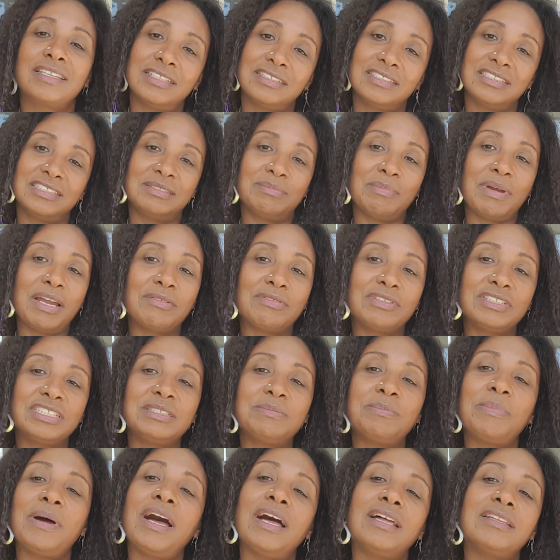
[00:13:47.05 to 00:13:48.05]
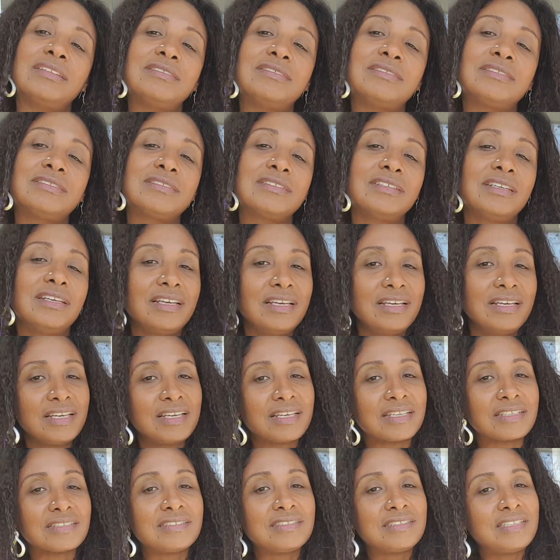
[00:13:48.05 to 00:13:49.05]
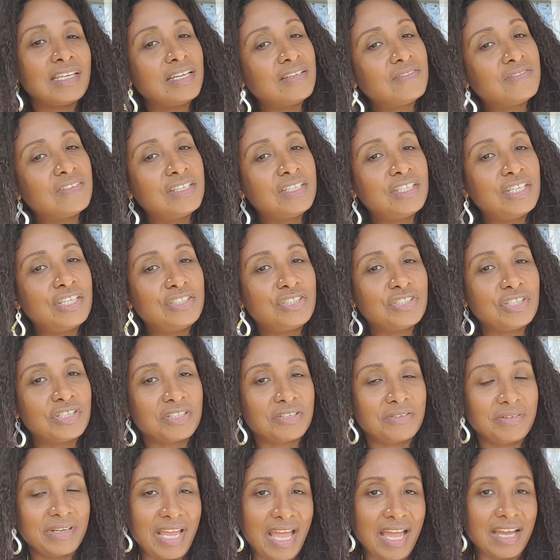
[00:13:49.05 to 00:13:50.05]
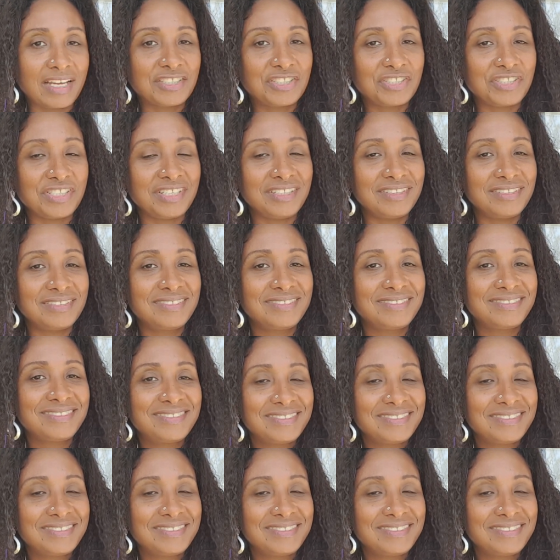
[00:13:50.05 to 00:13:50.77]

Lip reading: This is my response instead of the knee-jerk reaction.